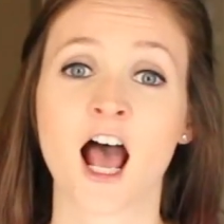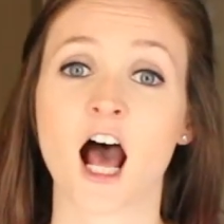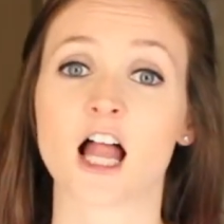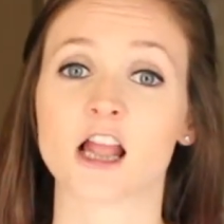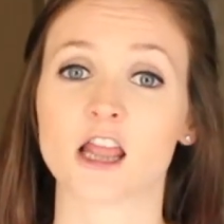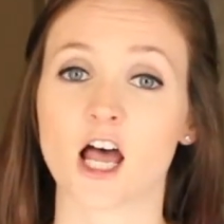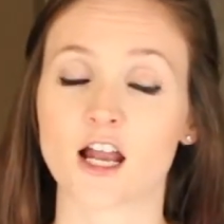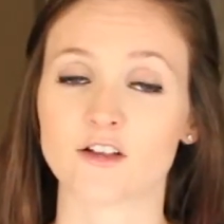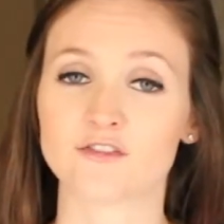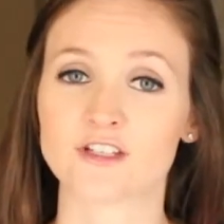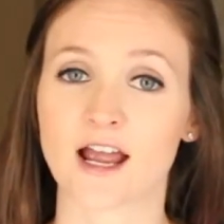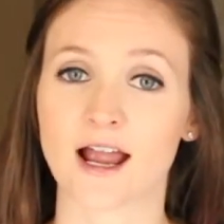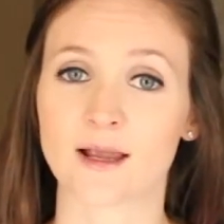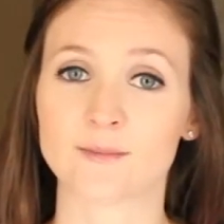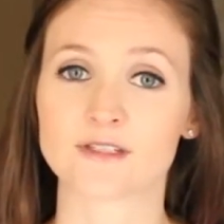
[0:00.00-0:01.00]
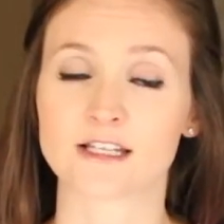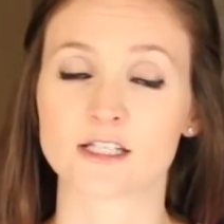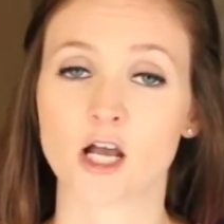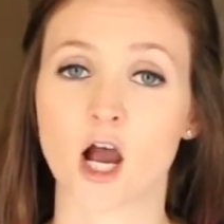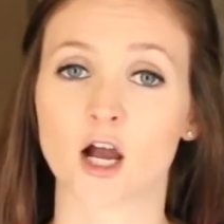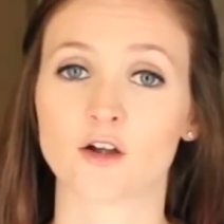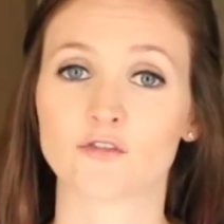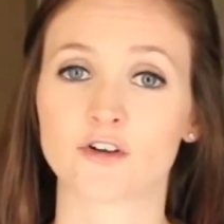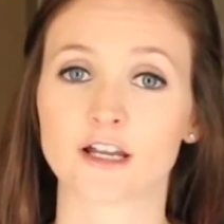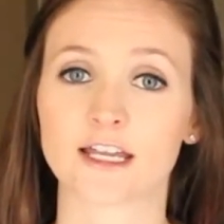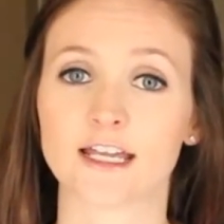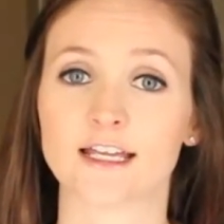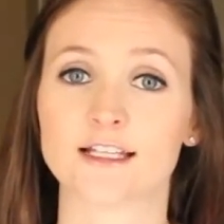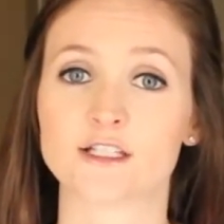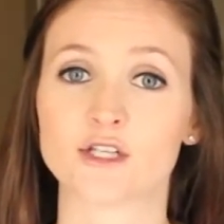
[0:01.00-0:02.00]
A lot of times it's hard for
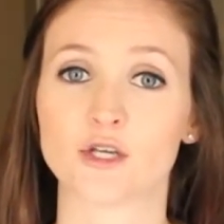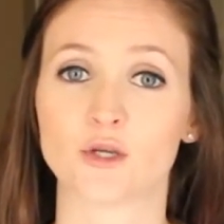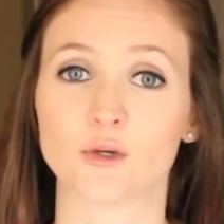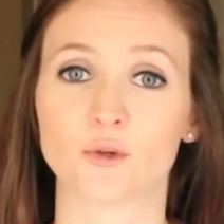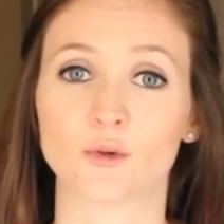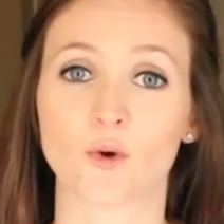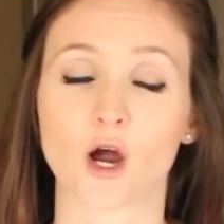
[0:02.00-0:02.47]
kids who